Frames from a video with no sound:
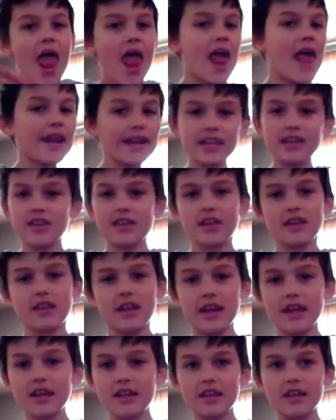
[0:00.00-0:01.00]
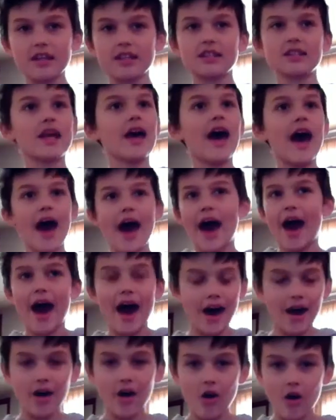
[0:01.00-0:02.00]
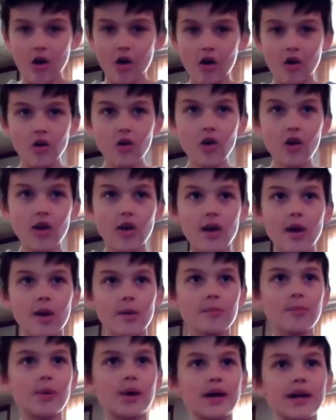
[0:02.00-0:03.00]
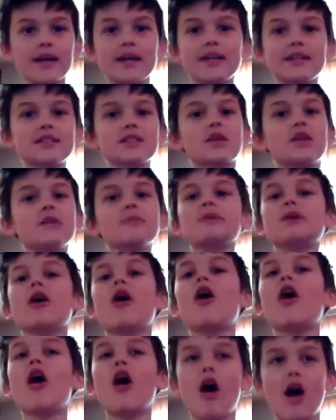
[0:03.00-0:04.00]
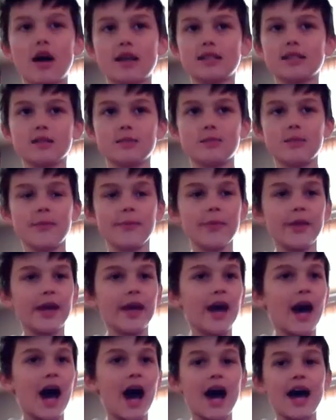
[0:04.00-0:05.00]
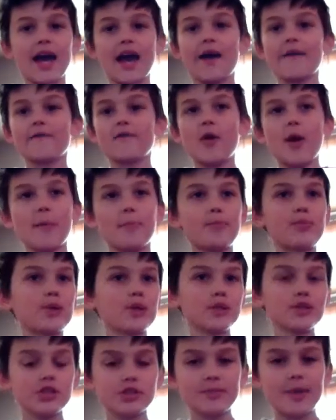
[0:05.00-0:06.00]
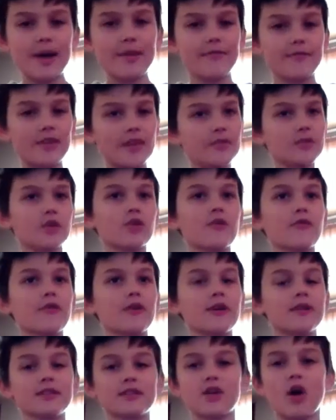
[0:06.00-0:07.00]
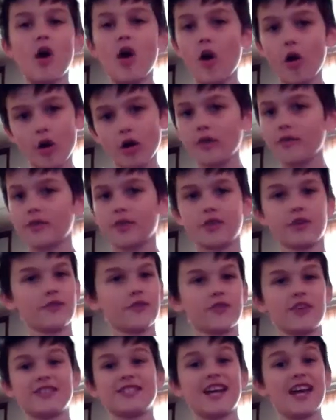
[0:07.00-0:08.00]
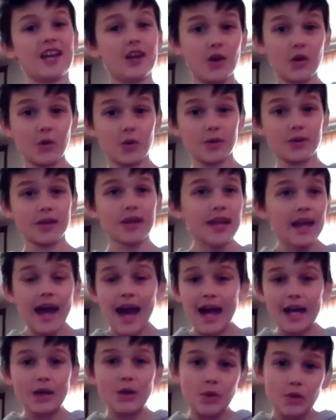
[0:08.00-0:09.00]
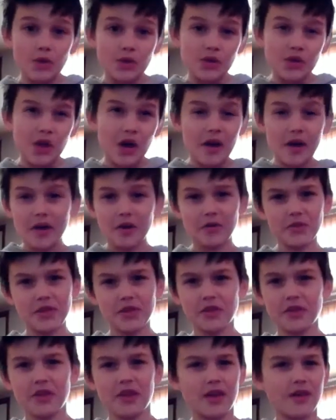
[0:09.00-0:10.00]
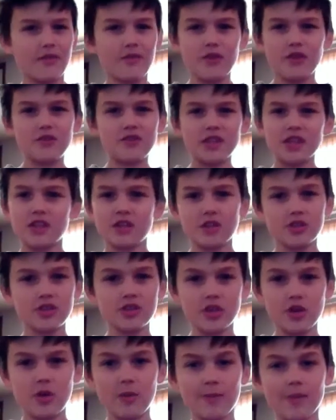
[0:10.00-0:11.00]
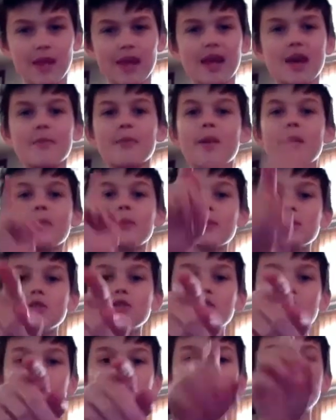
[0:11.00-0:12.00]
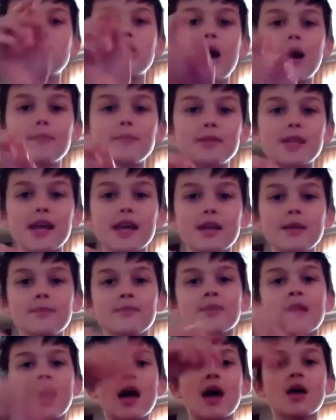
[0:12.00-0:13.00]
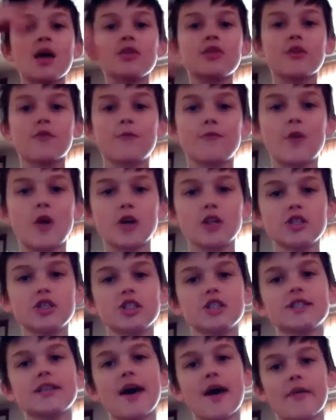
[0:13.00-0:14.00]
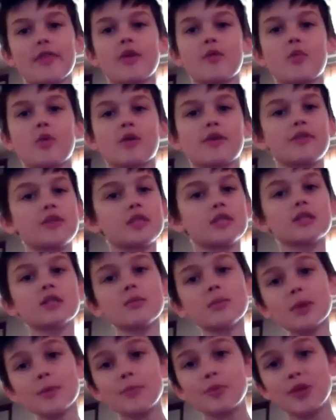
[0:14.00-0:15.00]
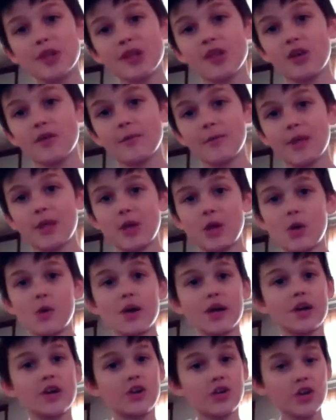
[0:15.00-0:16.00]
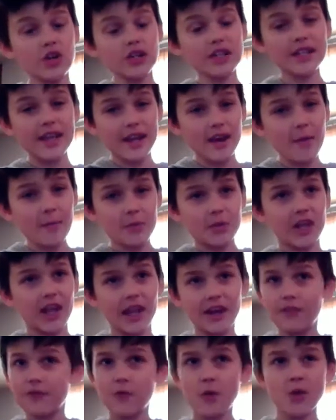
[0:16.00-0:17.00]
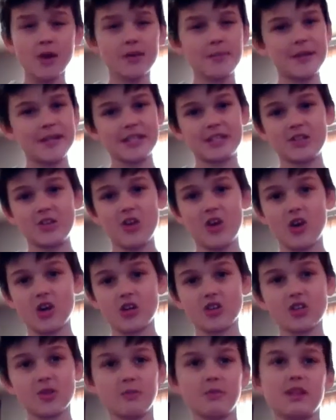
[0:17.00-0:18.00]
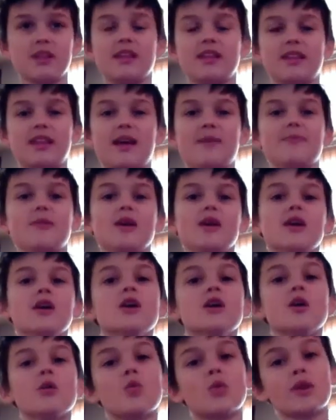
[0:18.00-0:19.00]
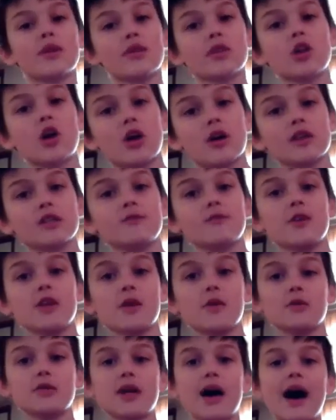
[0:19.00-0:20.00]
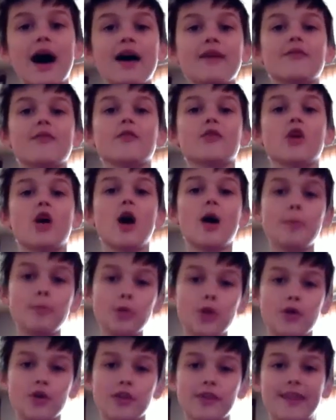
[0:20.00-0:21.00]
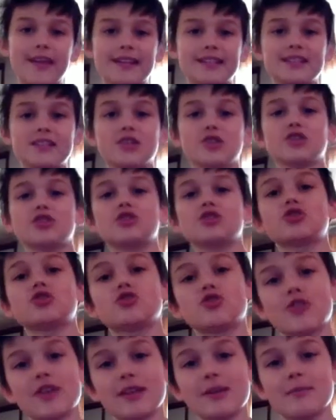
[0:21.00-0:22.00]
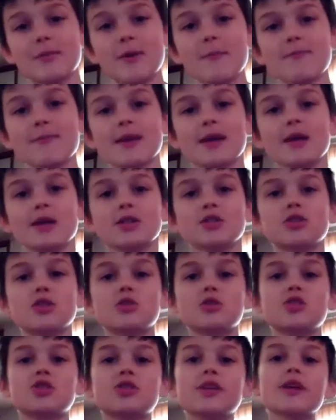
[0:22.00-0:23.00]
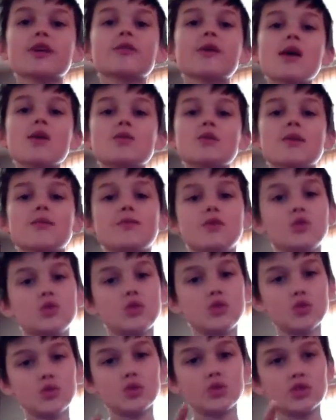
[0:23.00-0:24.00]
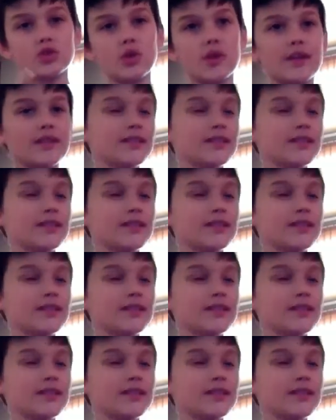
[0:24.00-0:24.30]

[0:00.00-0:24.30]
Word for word: anything like this at all but it's going to be awesome. I have a bunch of my favorite Nerf guns, all of the Nerf guns I own. I don't own a lot, I only own like 15 or so. But I'm going to be showing you the top 10, their functions, how they work. This is going to be a pretty long video. It could get up to like 40 minutes long or something like that. One of the longest videos I've ever uploaded that's not a stream. So stick around if you do enjoy.